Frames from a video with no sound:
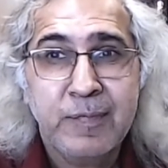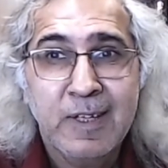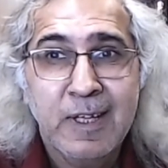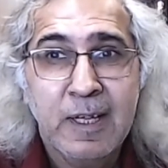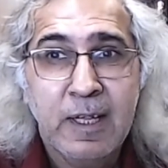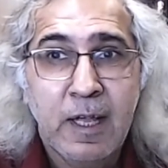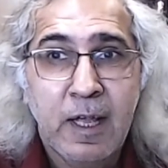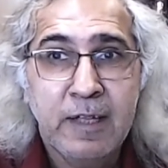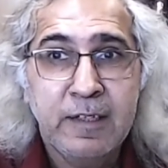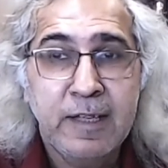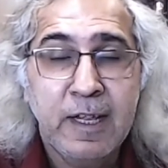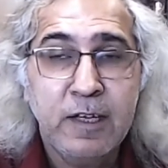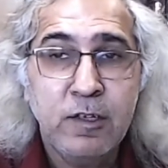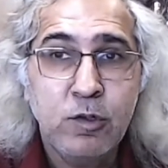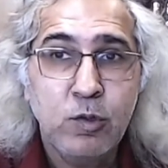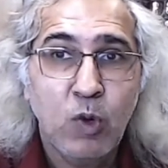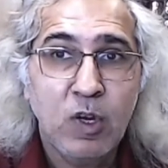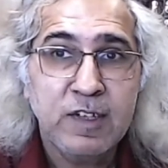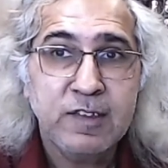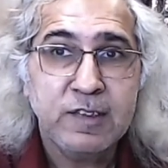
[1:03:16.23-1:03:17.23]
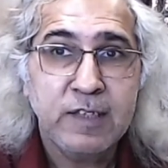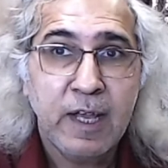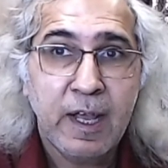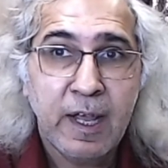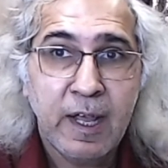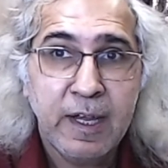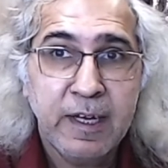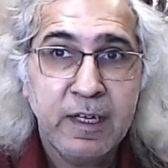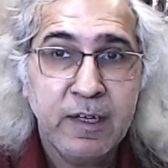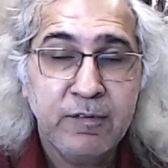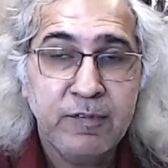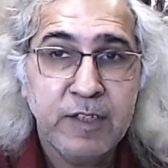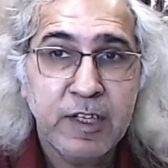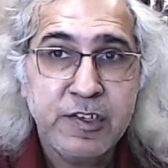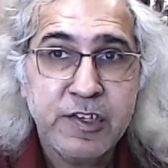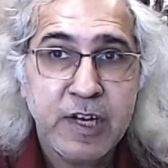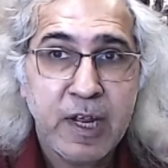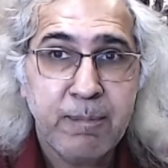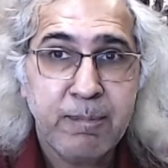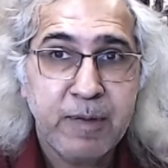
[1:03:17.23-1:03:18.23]
And then towards the end of the
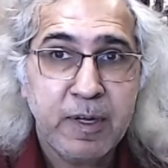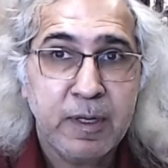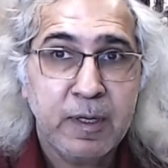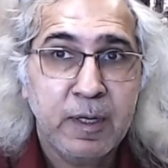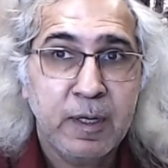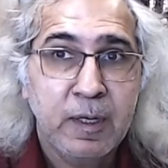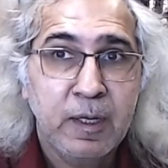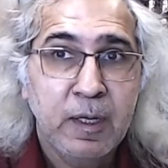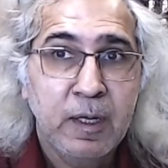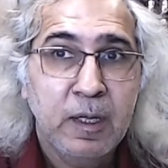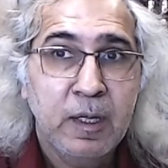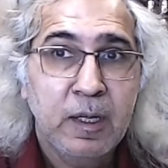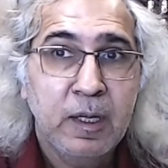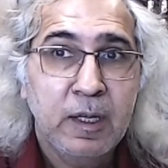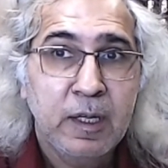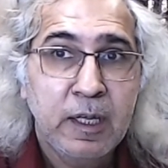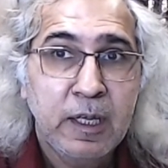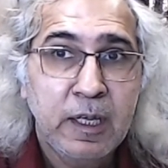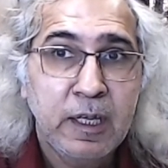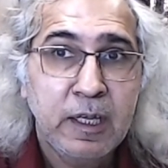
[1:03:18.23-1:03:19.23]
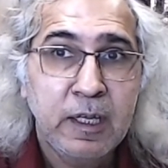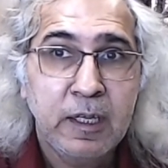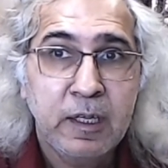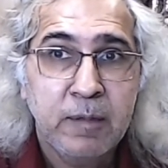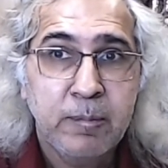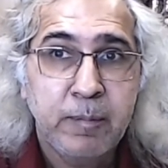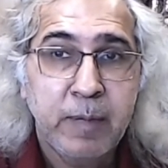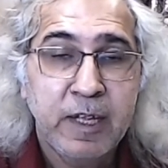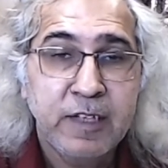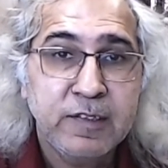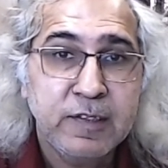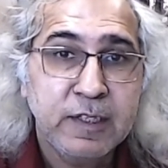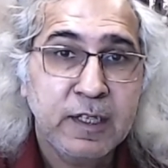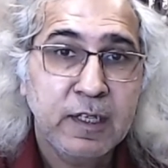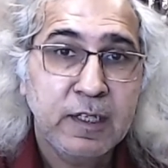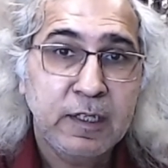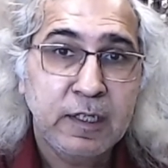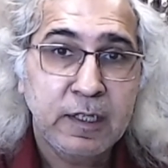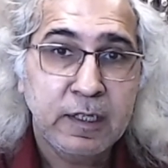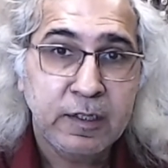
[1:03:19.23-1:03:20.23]
chapter, he
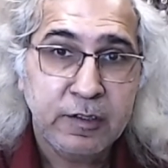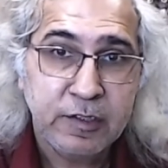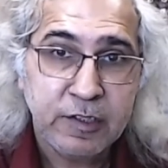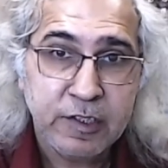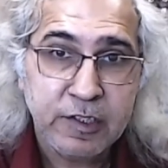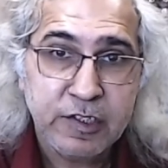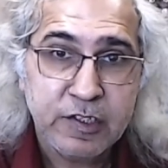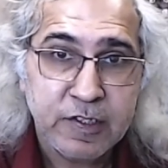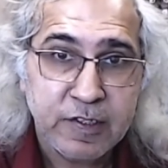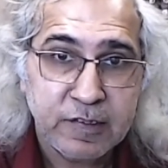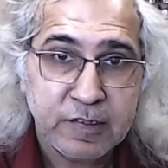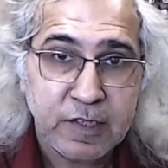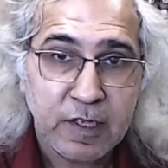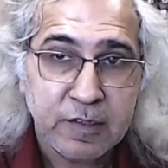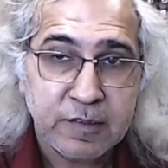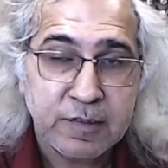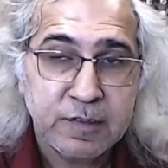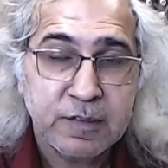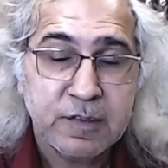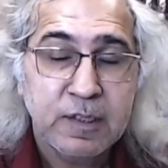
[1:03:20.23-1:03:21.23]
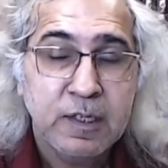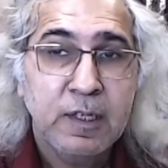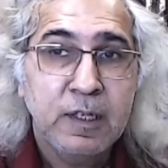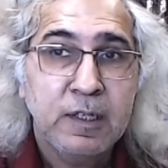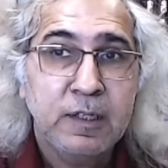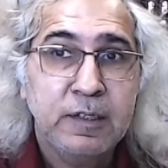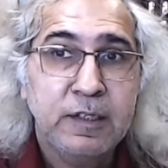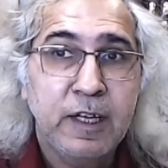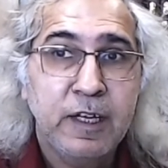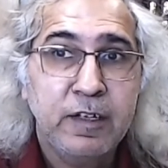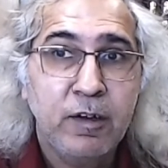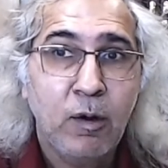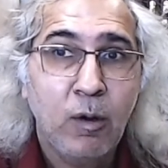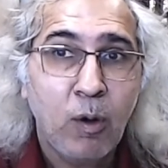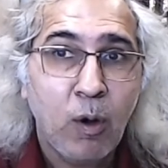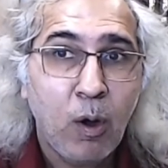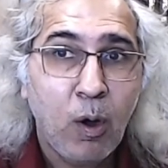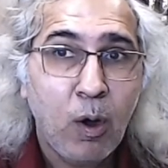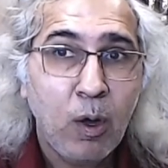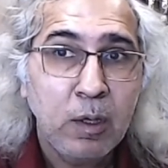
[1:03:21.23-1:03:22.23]
basically teaches us that
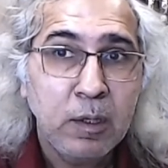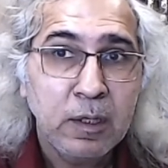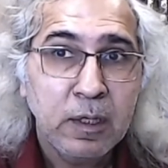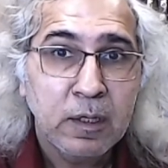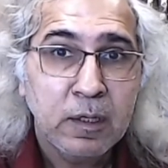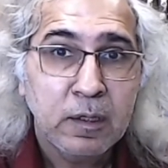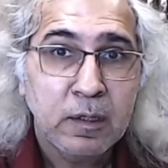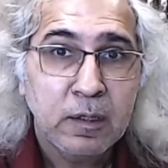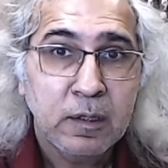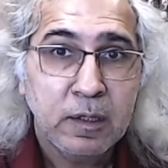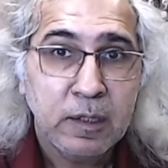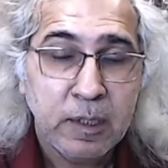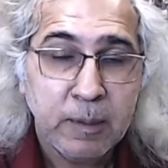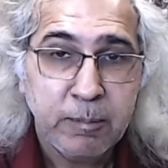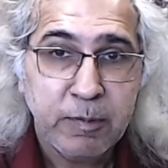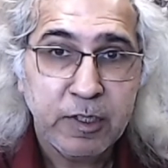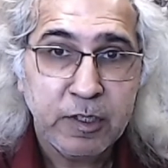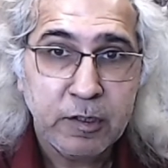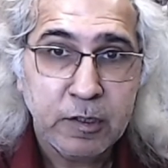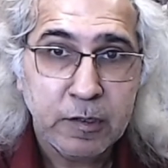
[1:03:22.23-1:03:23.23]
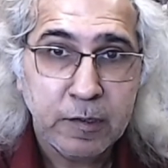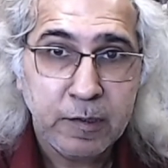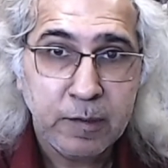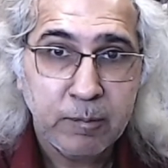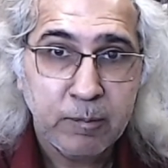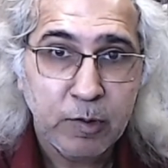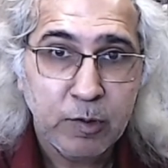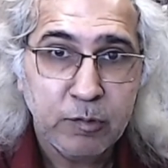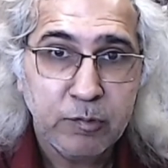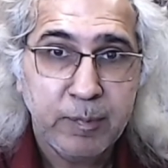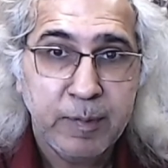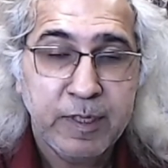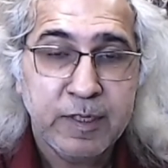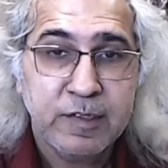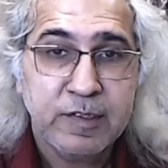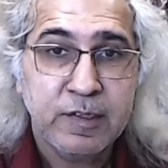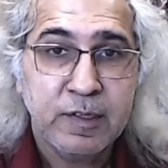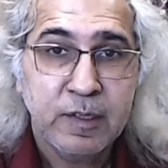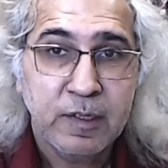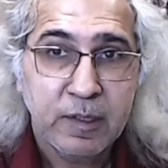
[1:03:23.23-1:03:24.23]
all liberatory
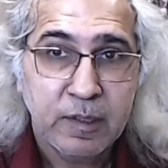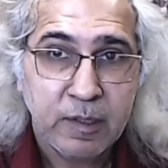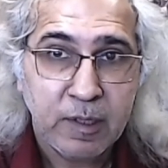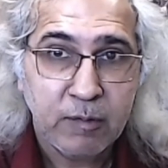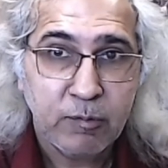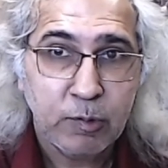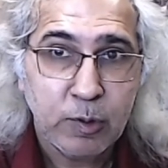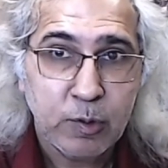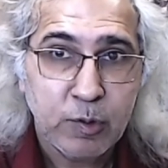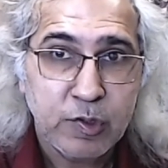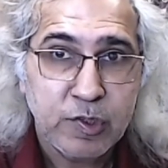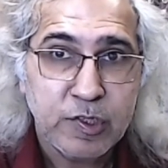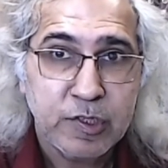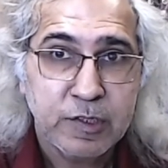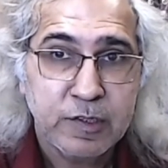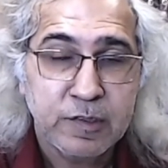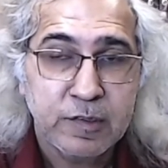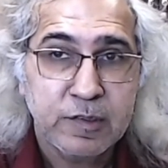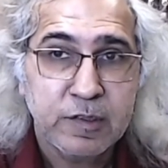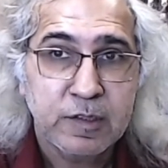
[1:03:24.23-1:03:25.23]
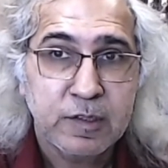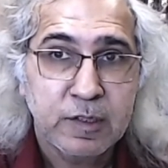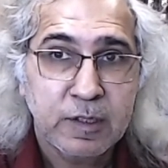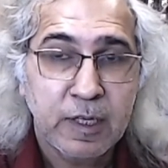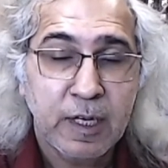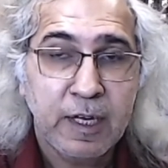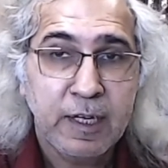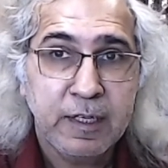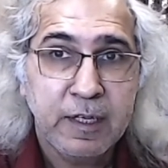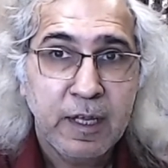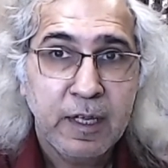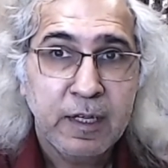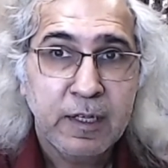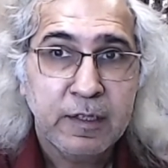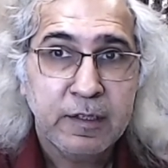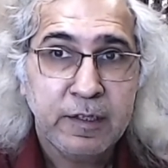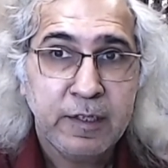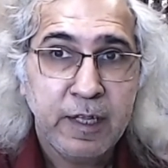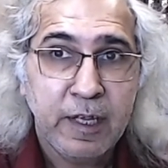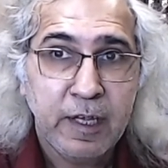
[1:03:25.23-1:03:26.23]
movements, revolutions, right,
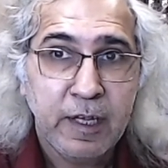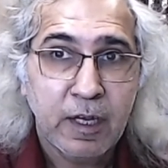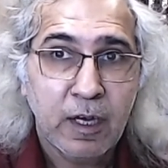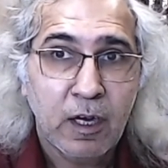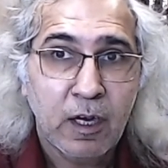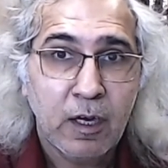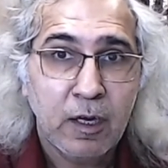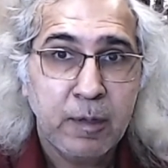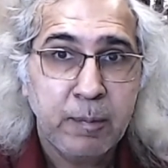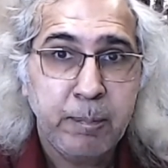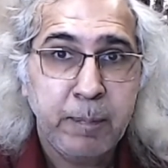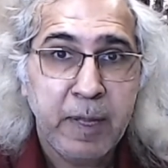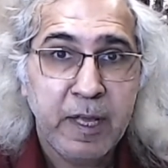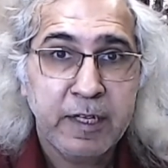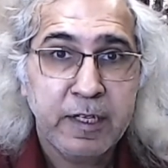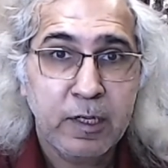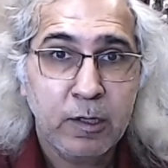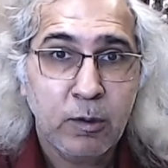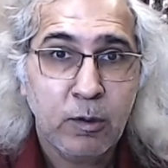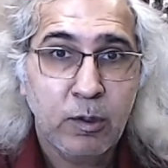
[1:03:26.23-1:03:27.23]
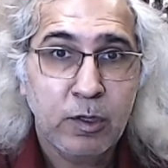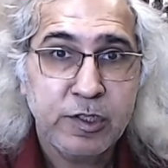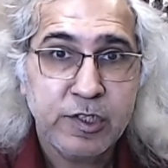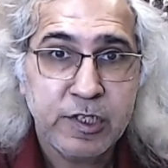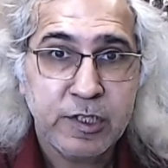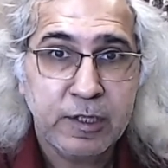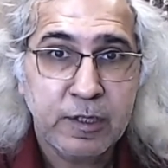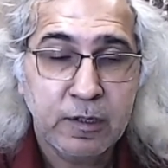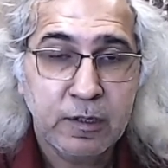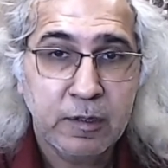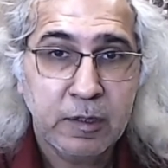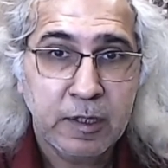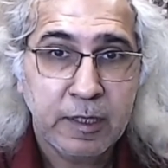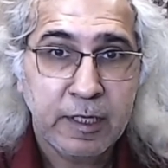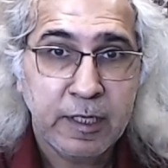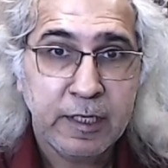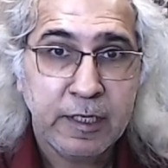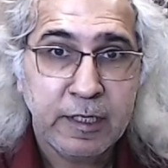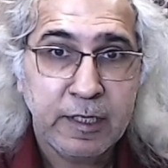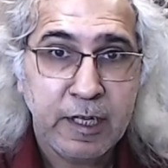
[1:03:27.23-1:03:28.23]
they are pedagogical
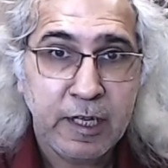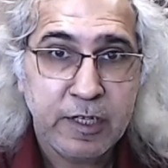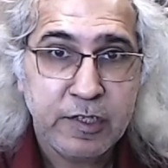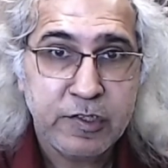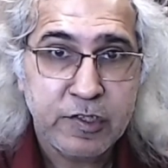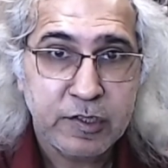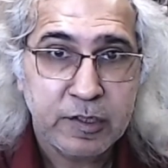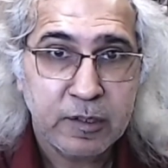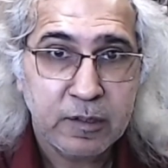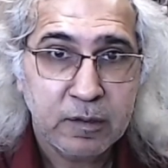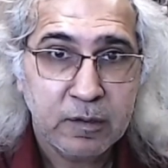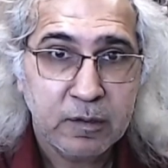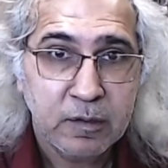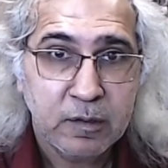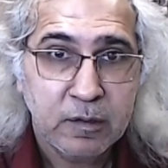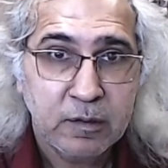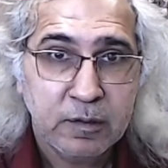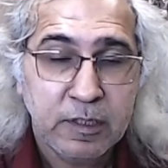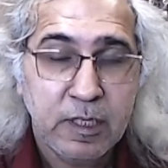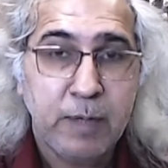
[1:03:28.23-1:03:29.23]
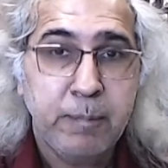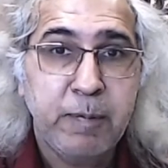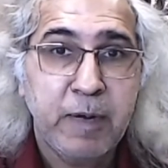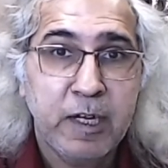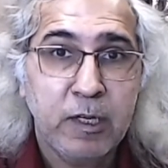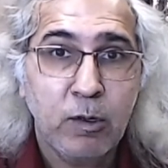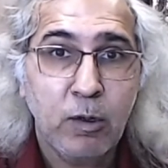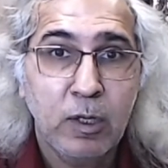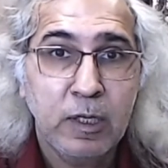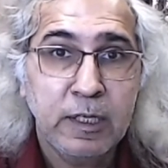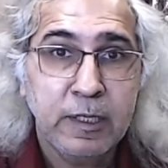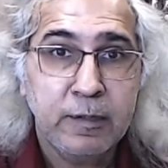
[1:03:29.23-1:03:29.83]
in nature. They are pedagogic,